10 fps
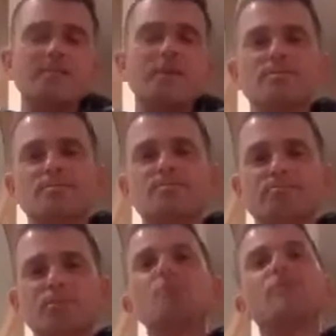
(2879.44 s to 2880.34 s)
most
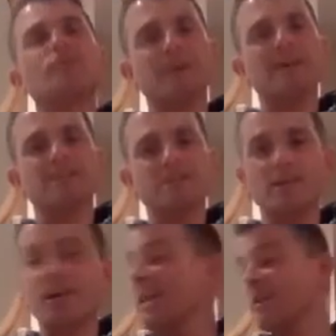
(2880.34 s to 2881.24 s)
beautiful passage
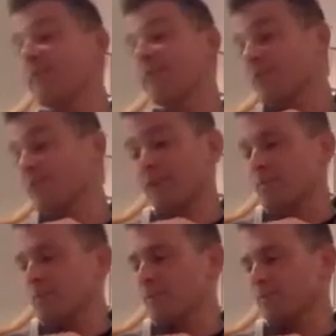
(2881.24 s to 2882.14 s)
in a very,
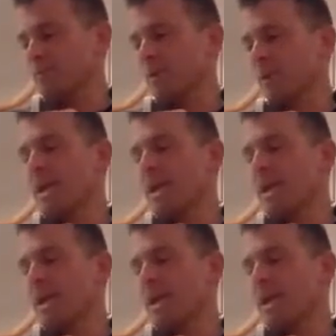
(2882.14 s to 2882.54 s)
very beautiful book.